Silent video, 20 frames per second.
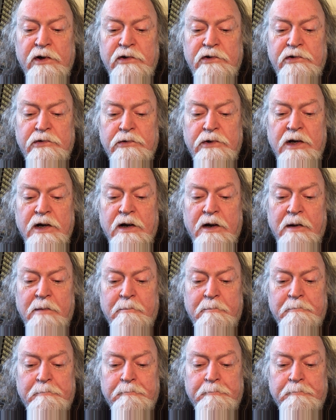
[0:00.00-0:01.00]
it to
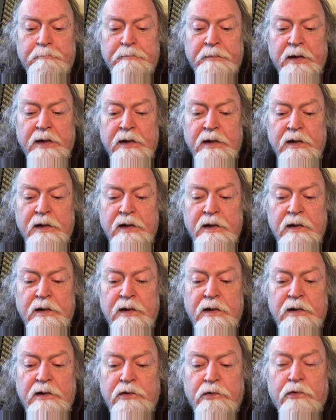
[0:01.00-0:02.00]
come.
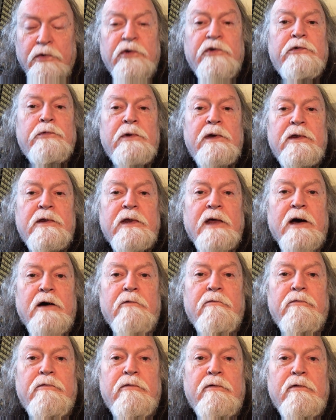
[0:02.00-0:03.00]
Yours with
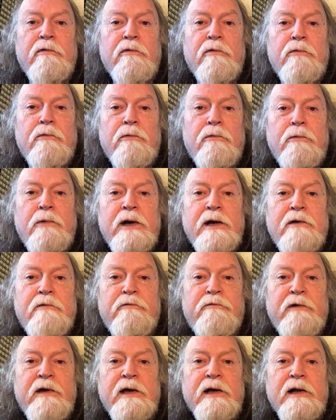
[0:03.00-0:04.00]
love,
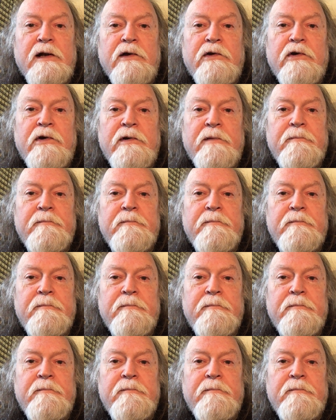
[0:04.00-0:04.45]
Winfield.